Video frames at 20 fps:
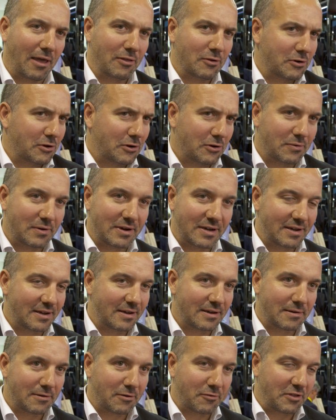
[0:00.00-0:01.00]
I don't know,
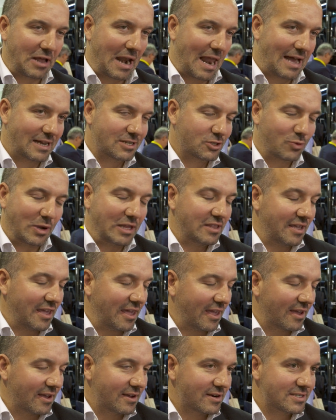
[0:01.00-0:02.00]
uh, on the last 20
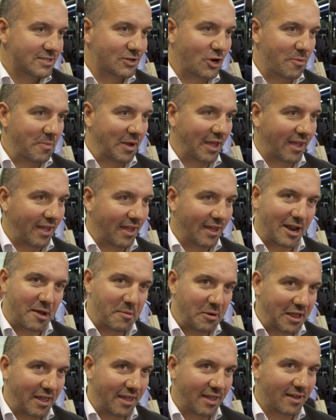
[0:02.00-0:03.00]
years, coming here
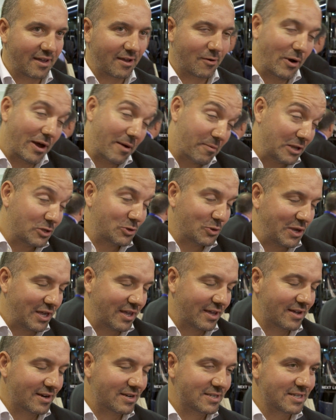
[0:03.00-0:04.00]
every year or every two
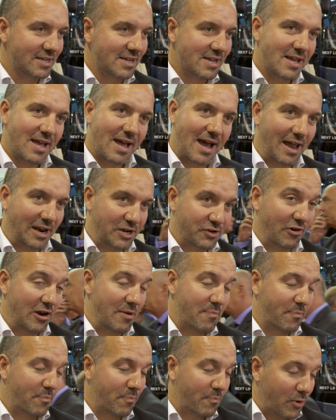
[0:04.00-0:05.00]
years. And it's really
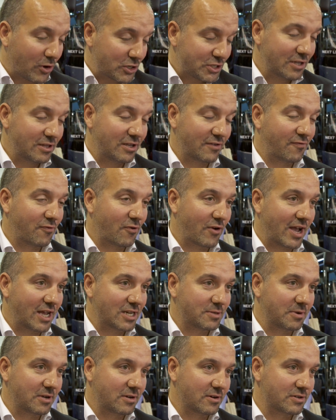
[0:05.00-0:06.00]
positive for us
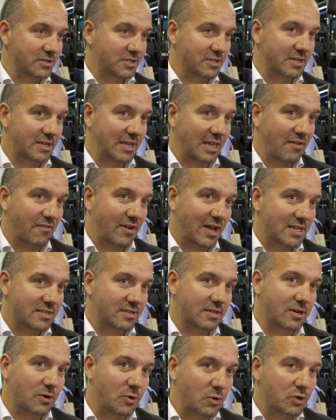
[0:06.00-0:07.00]
because uh, give us
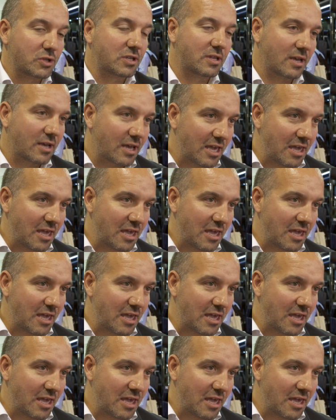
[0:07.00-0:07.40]
a good uh,